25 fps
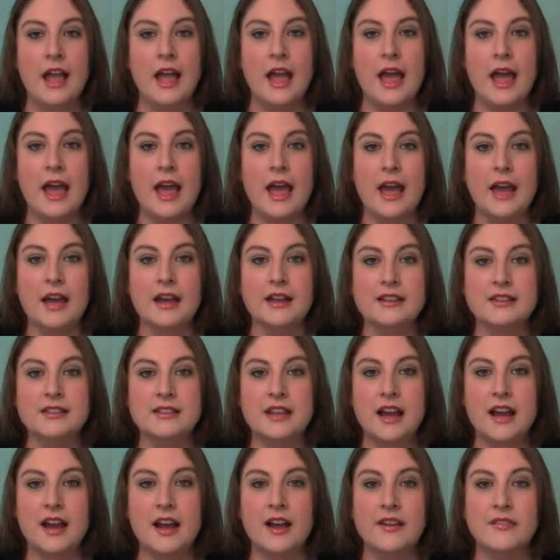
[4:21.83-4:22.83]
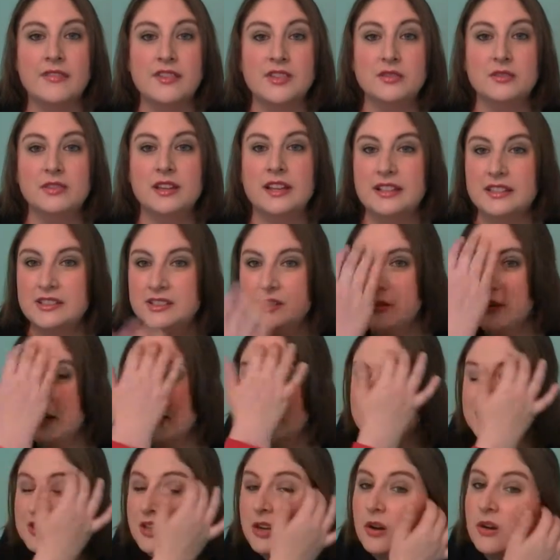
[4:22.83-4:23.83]
And uh, if you'd like to
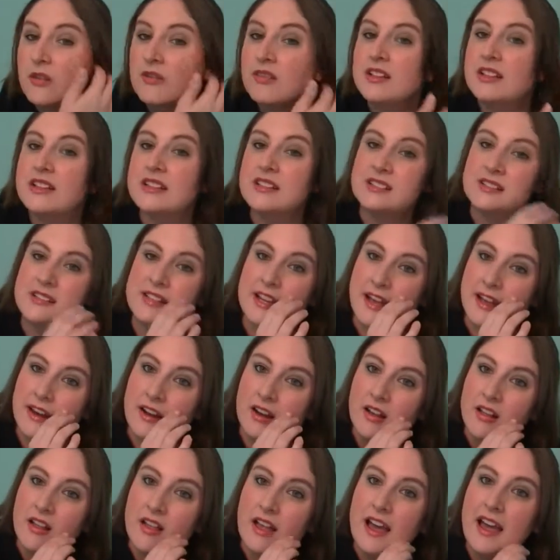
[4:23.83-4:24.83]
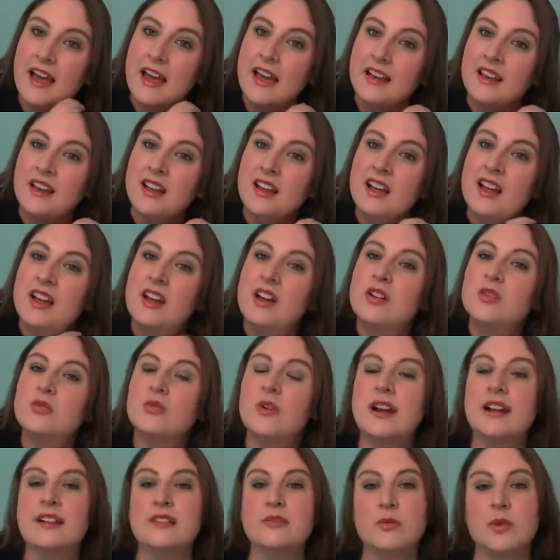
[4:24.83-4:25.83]
actually go over to his channel and
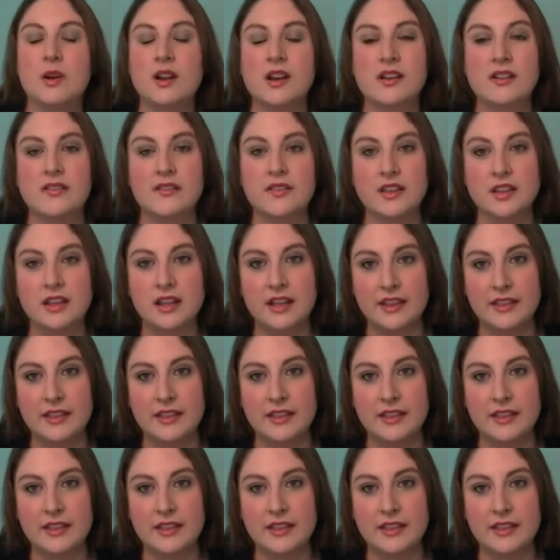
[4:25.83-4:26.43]
Write in one of the,